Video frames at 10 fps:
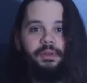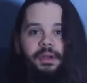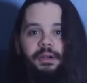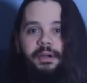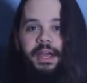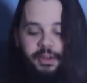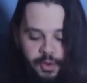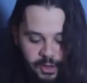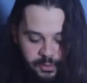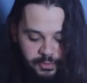All right,
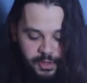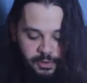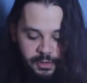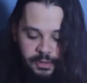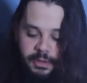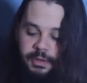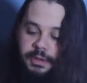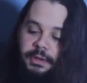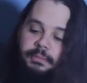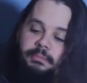quick review.
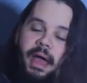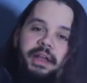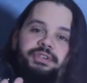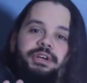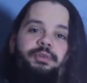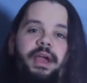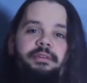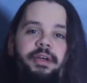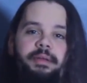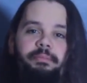Magic
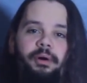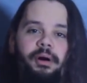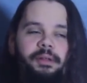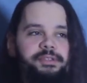Creative 8 Ball.